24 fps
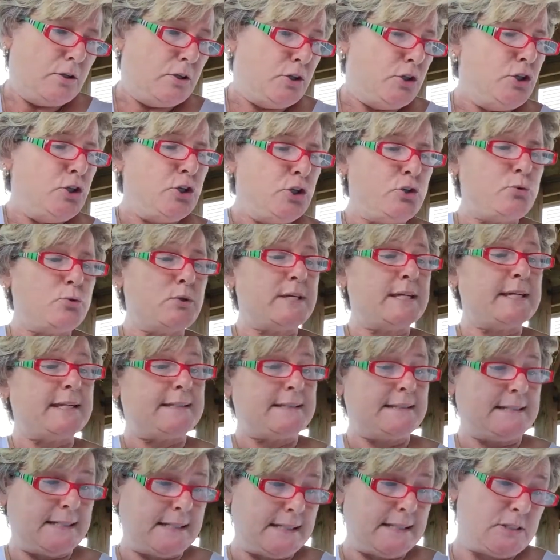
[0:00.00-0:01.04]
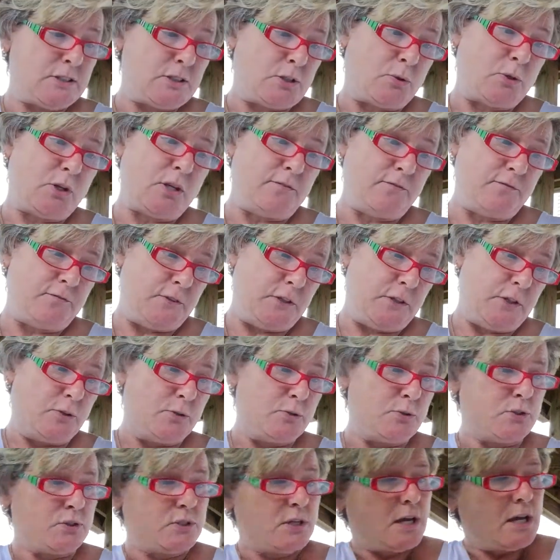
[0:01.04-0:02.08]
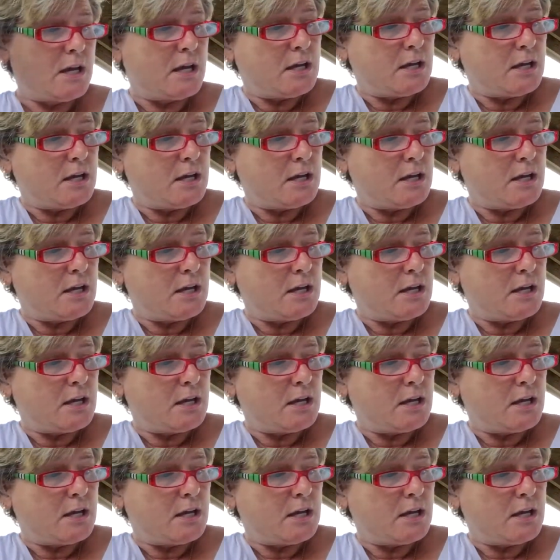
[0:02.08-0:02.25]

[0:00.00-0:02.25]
You can get so confused,